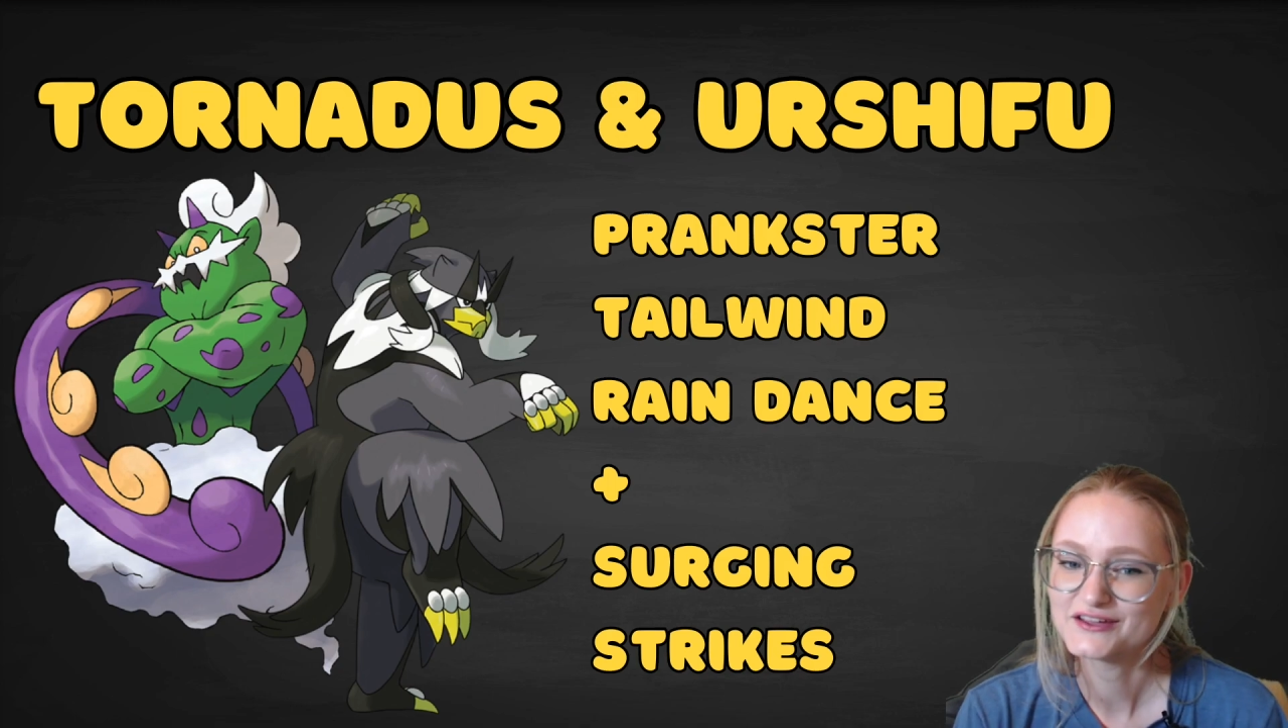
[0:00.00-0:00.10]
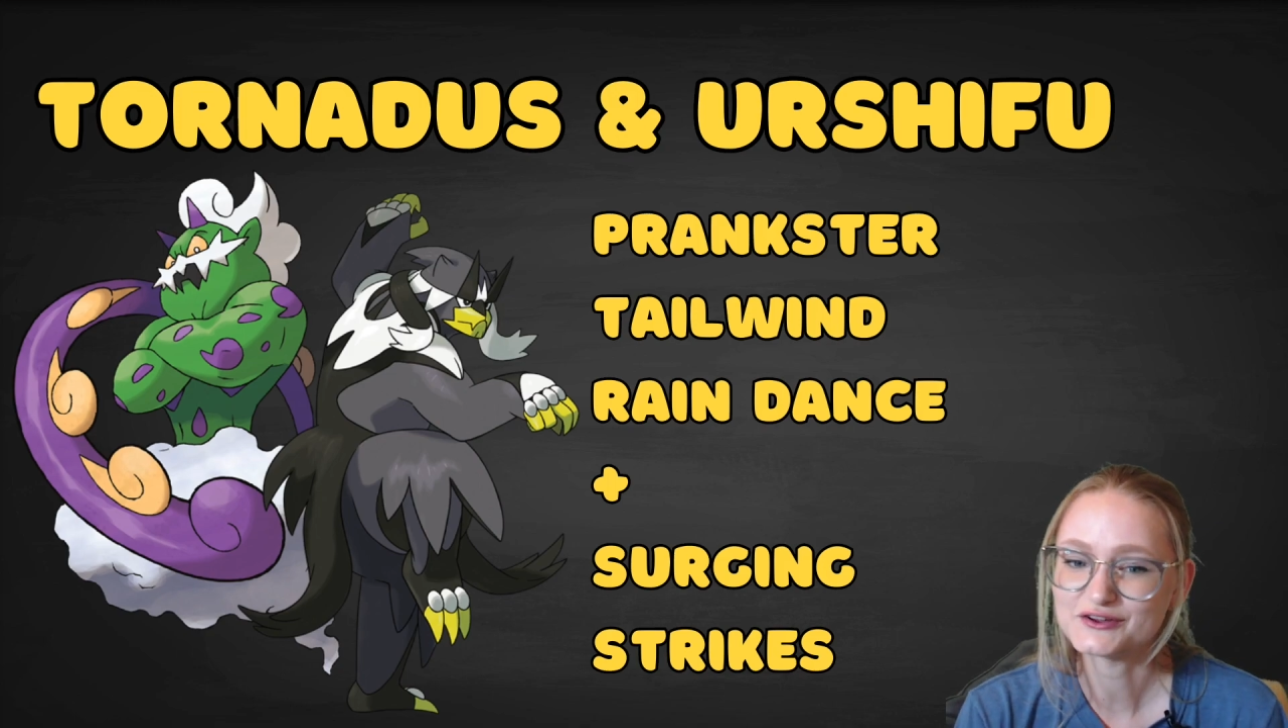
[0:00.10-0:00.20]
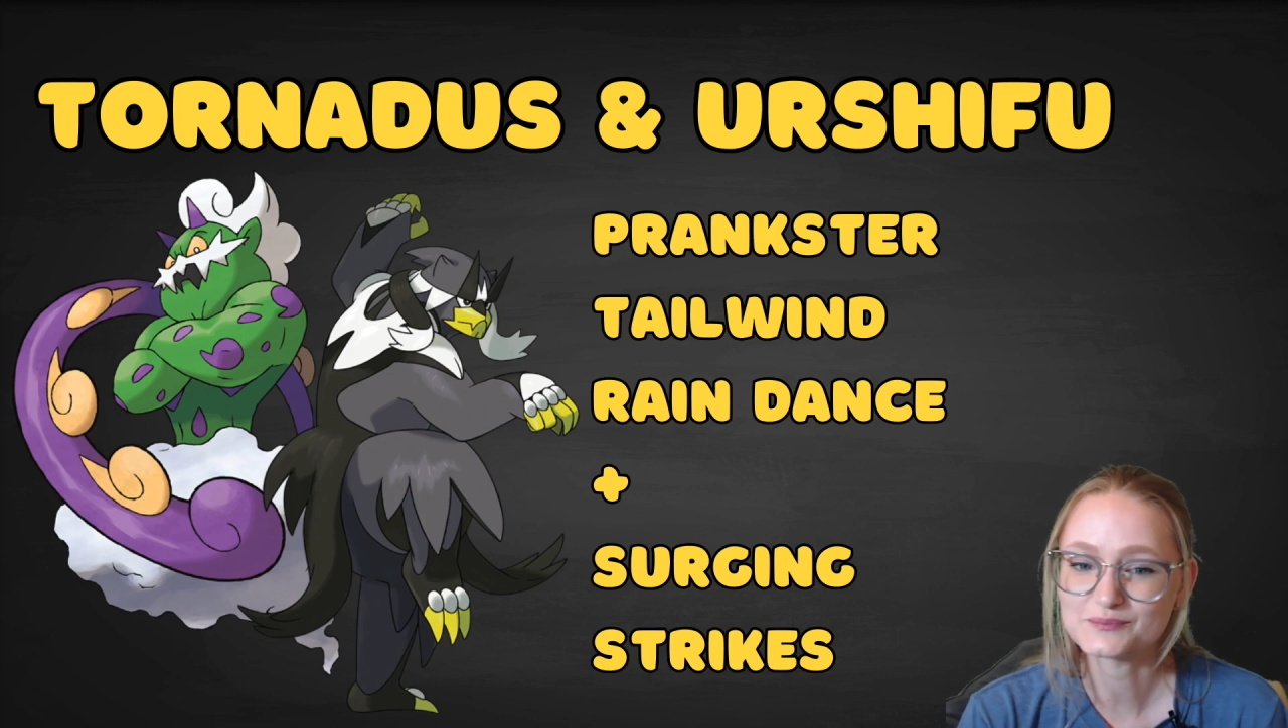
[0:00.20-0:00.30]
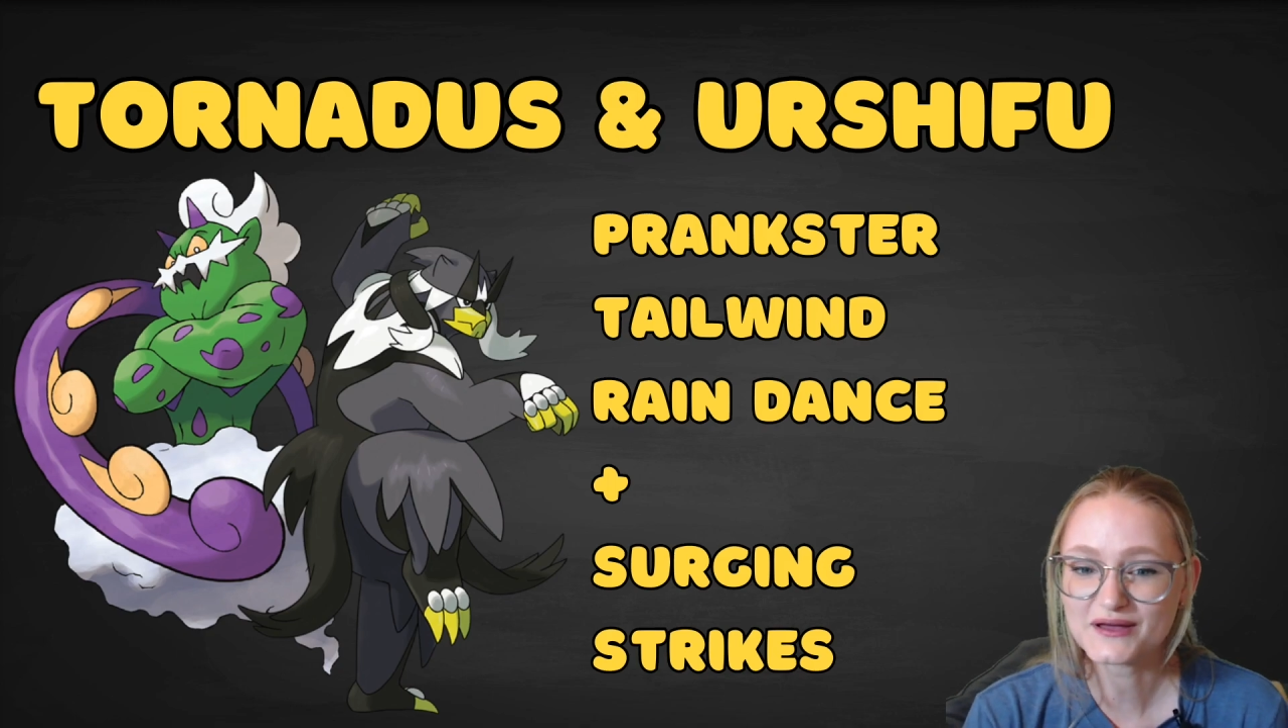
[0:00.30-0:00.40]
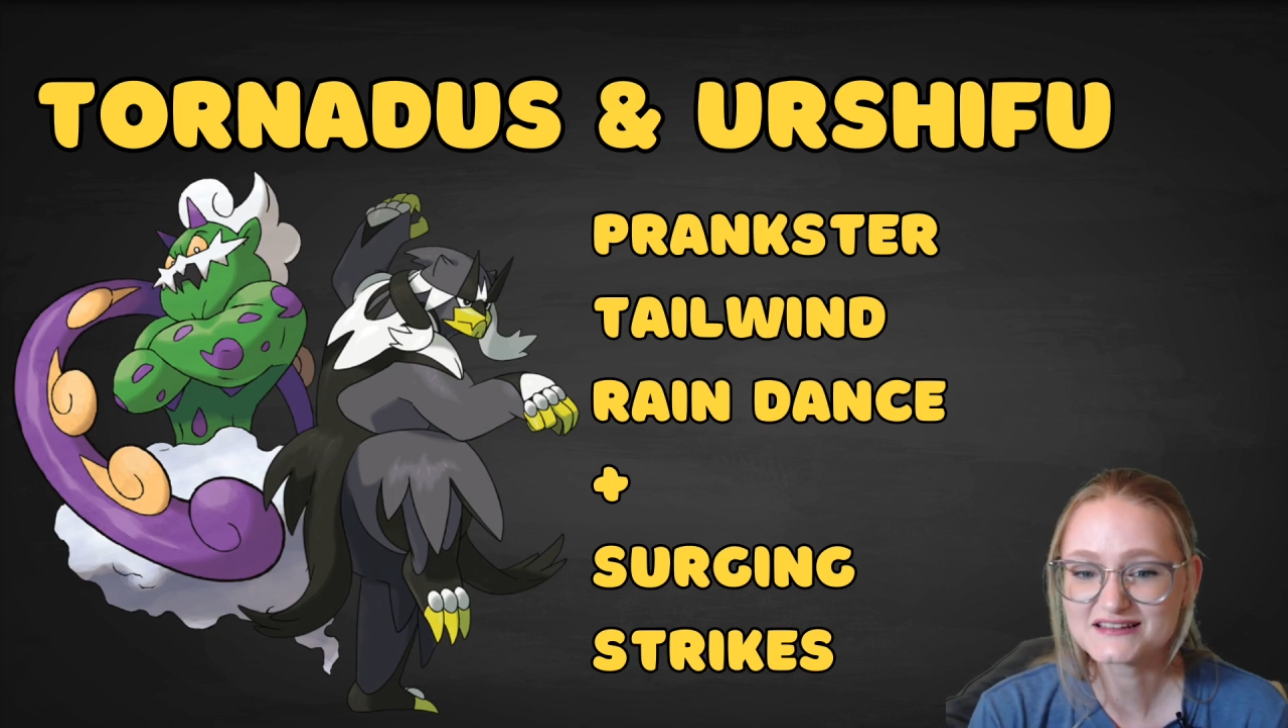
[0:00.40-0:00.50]

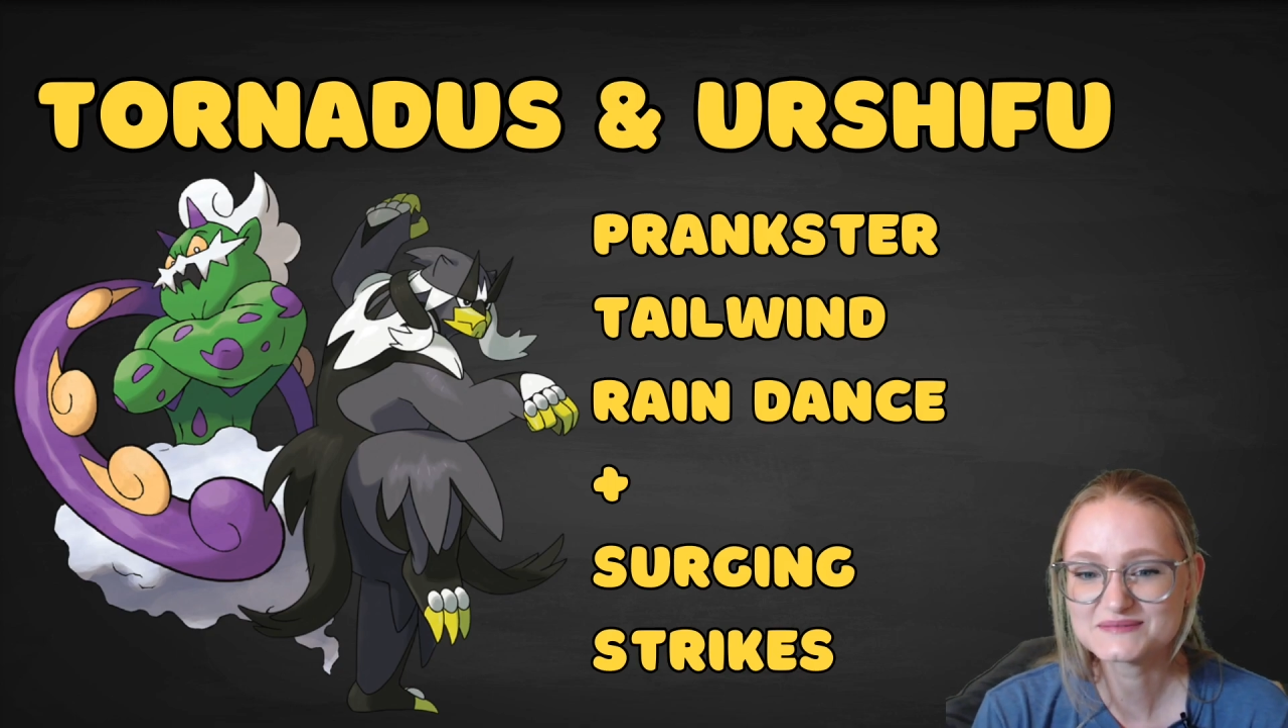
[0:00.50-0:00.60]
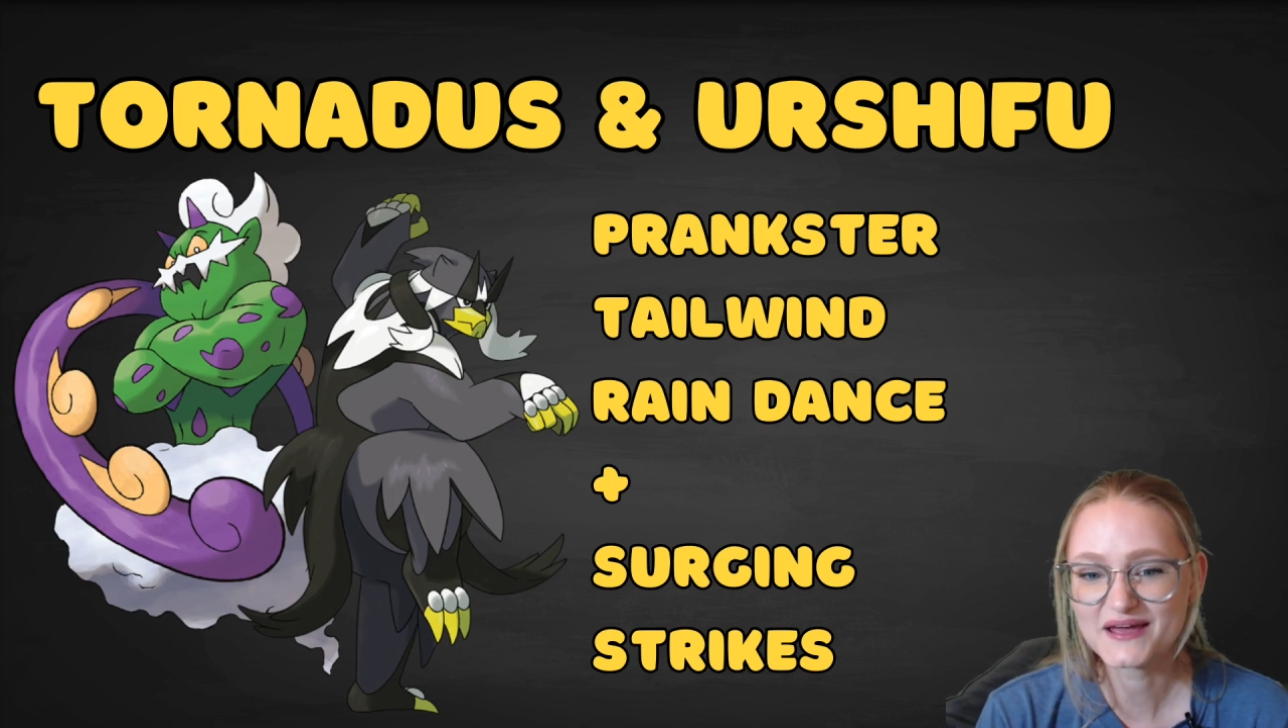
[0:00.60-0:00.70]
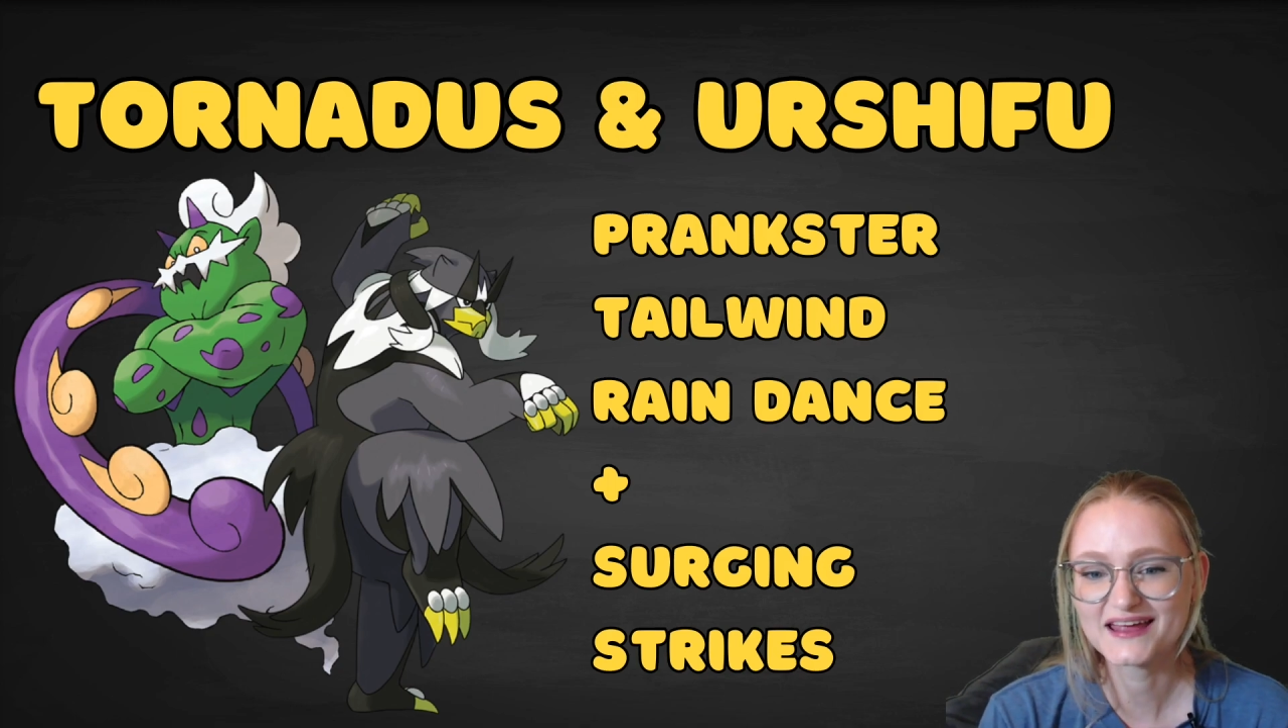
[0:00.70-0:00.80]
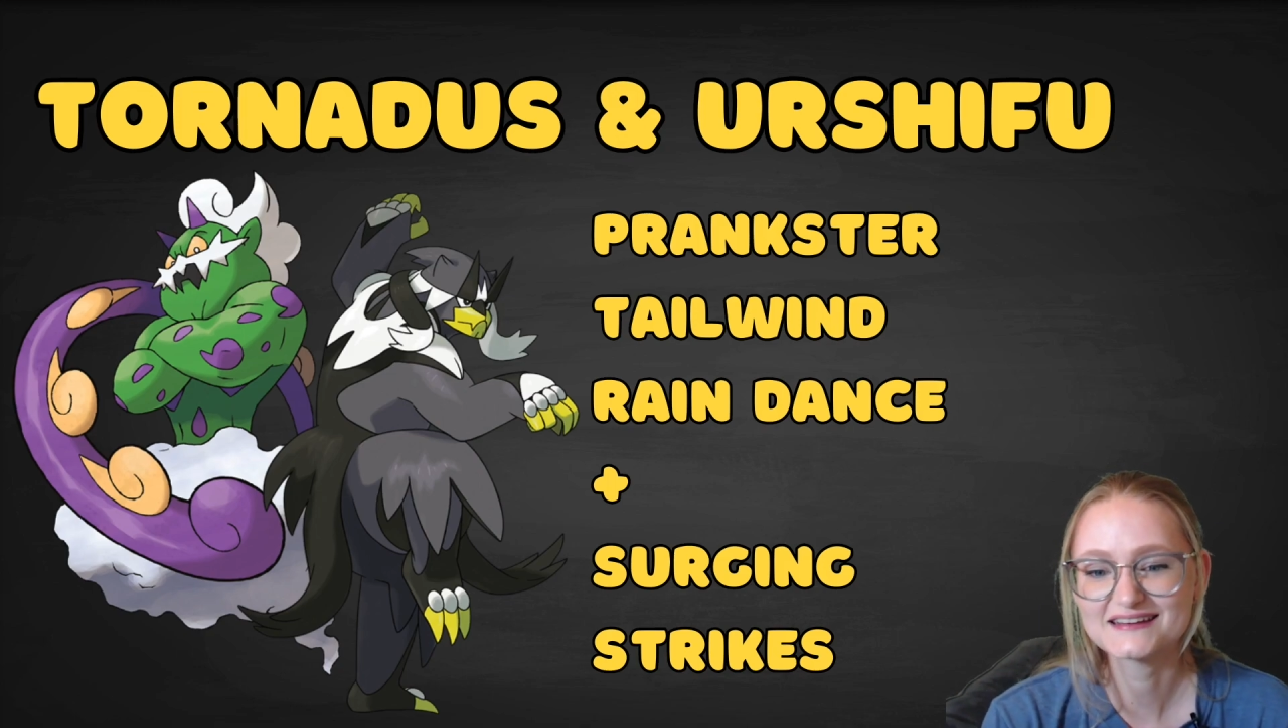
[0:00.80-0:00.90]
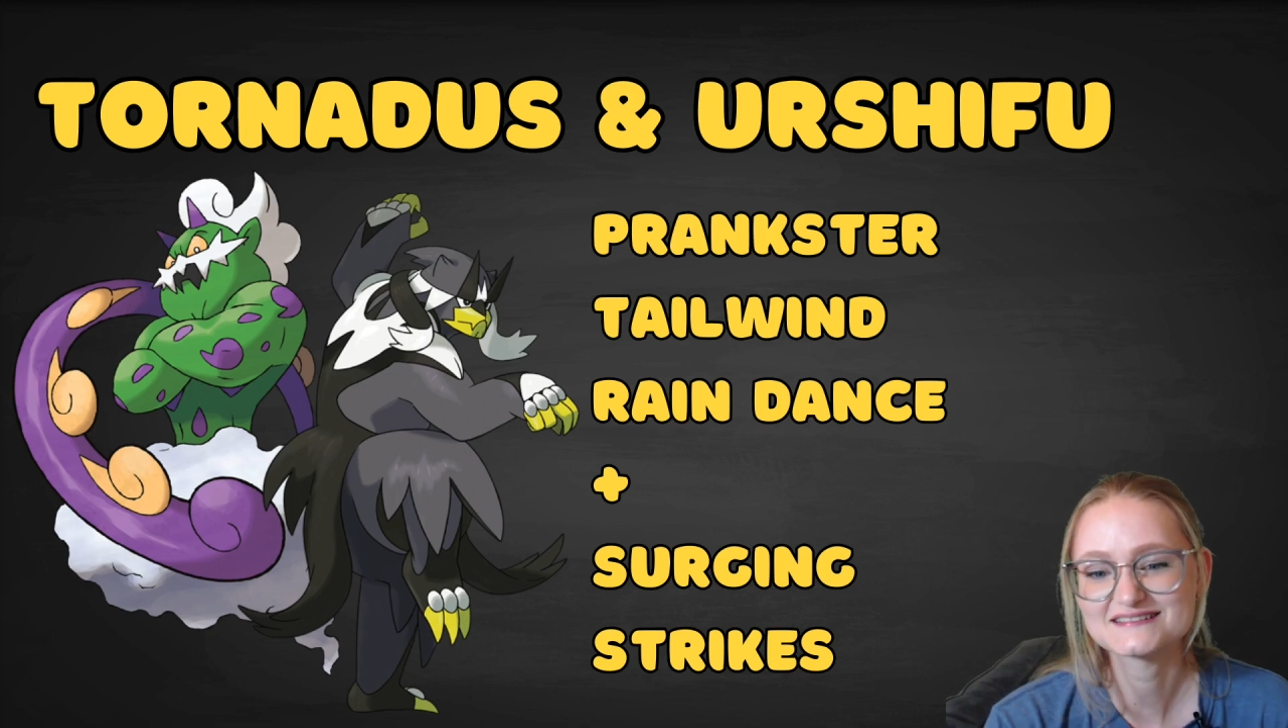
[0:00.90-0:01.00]
Your best
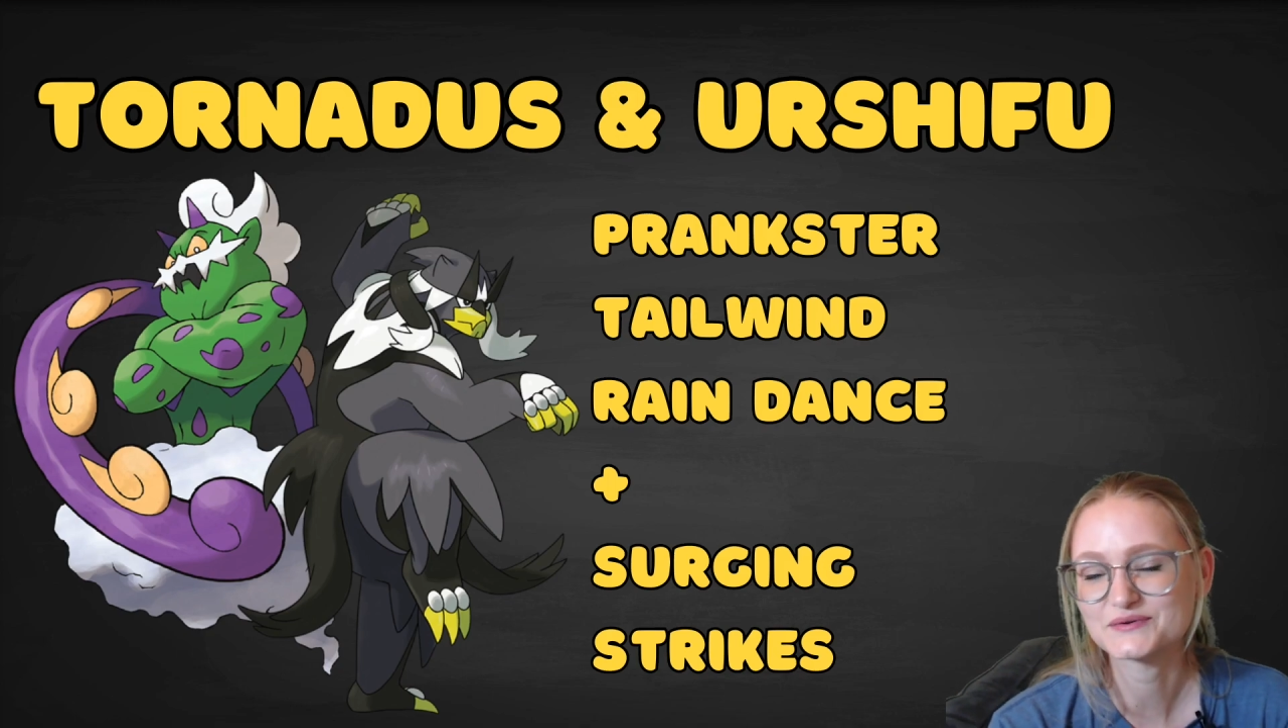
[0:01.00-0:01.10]
bet is